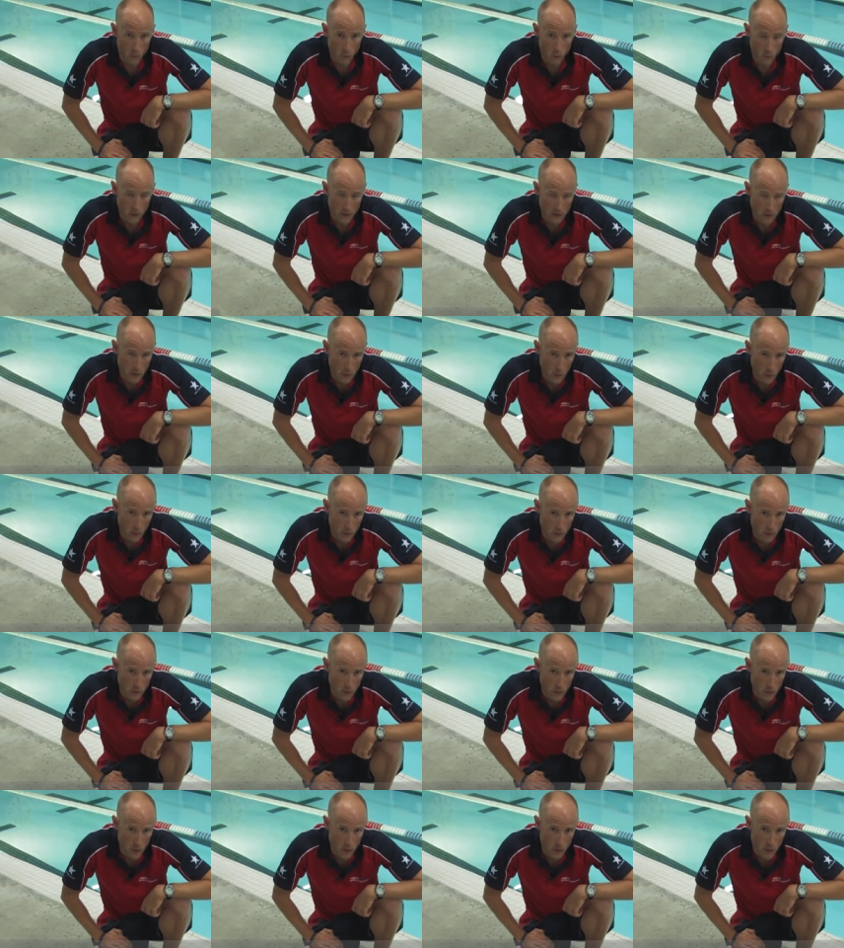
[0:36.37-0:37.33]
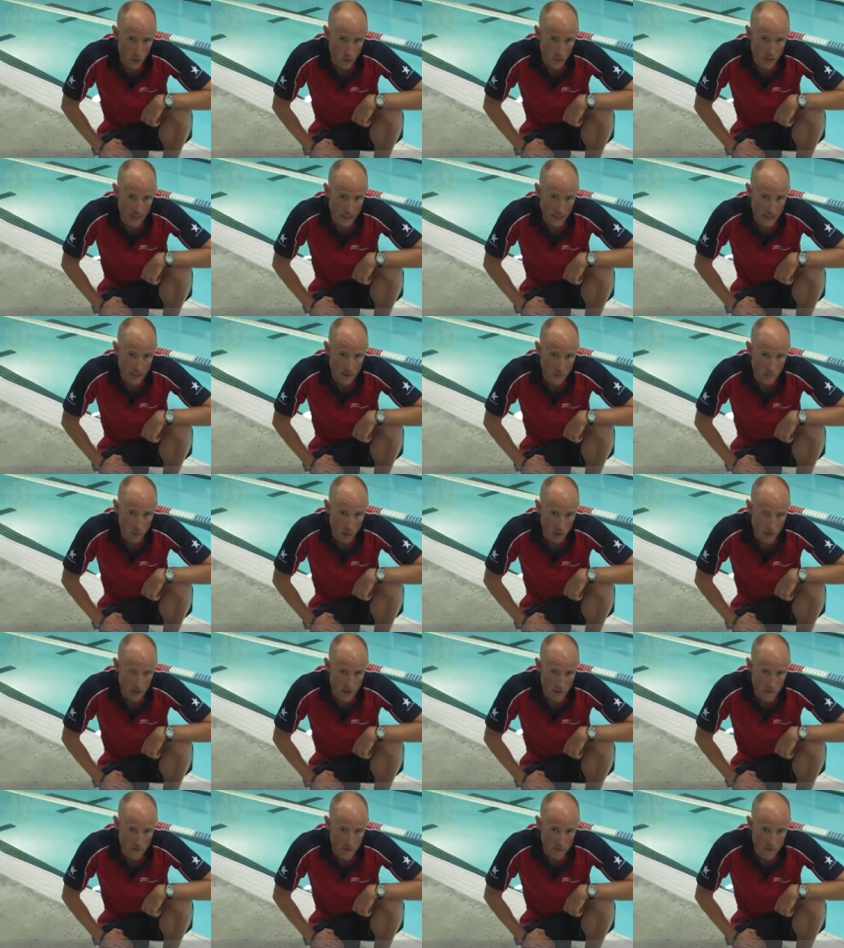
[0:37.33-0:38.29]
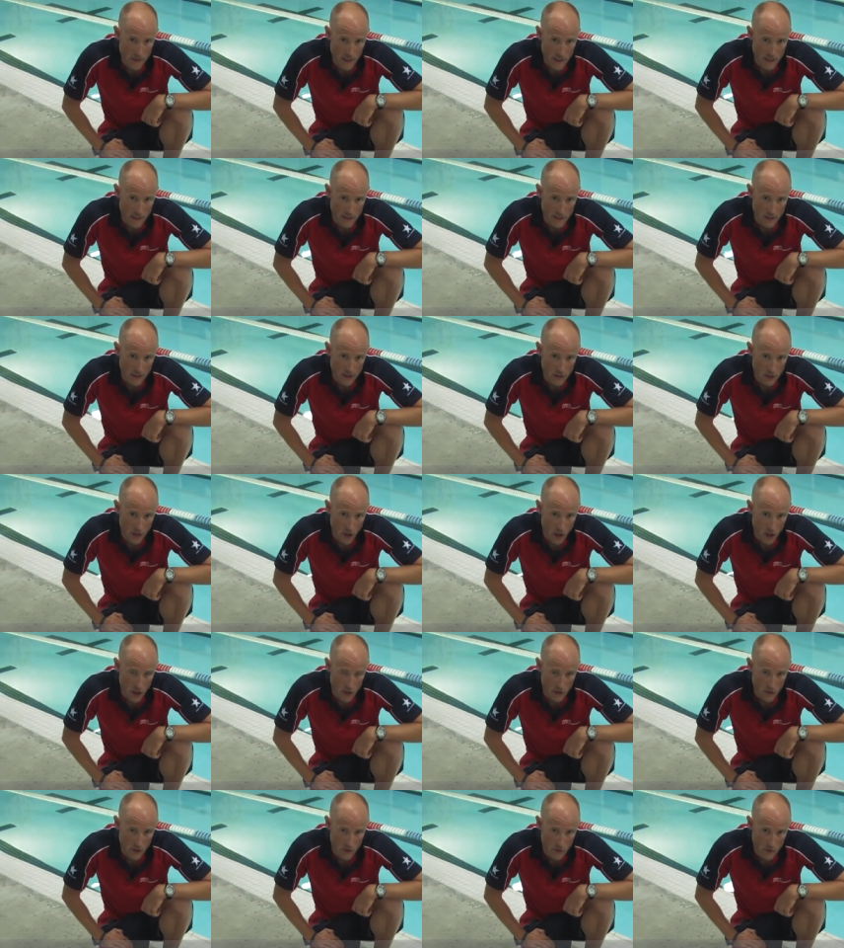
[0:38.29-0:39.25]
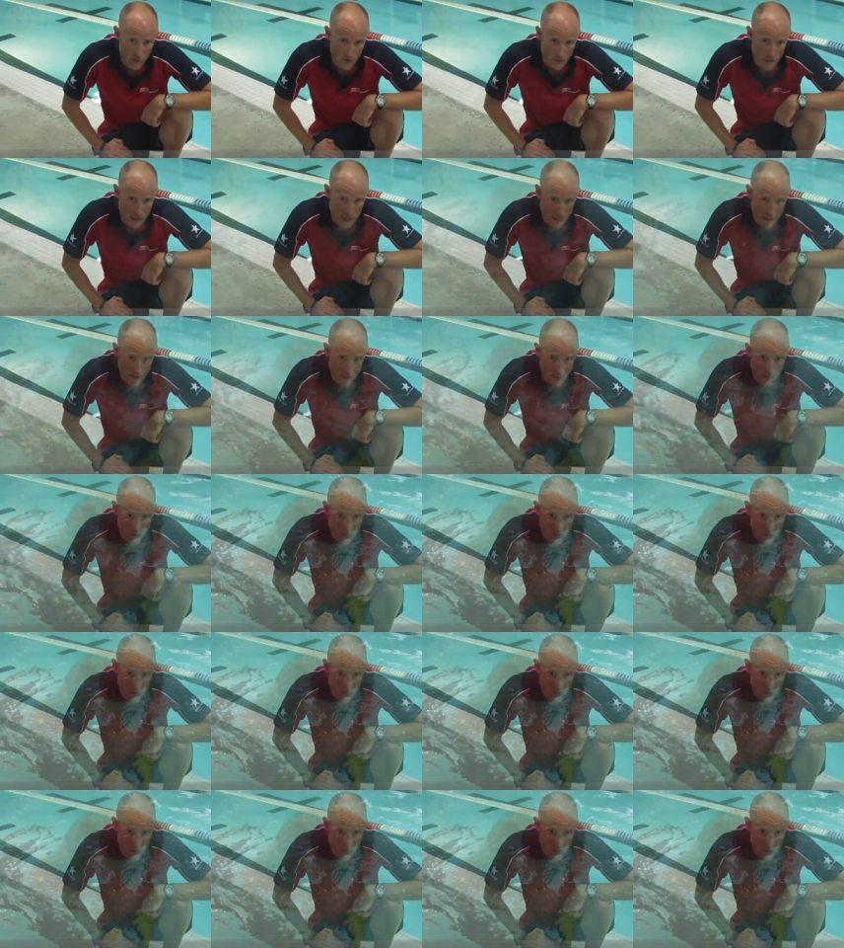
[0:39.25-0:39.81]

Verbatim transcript: What you will do is put the fins on your feet